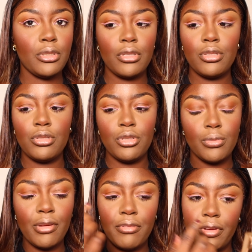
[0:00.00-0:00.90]
going to use
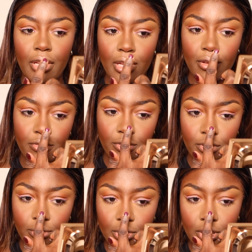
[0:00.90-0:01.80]
my finger
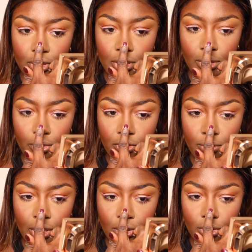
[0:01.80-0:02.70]
from the tip of
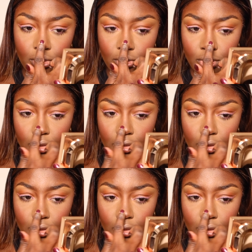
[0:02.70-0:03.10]
my nose.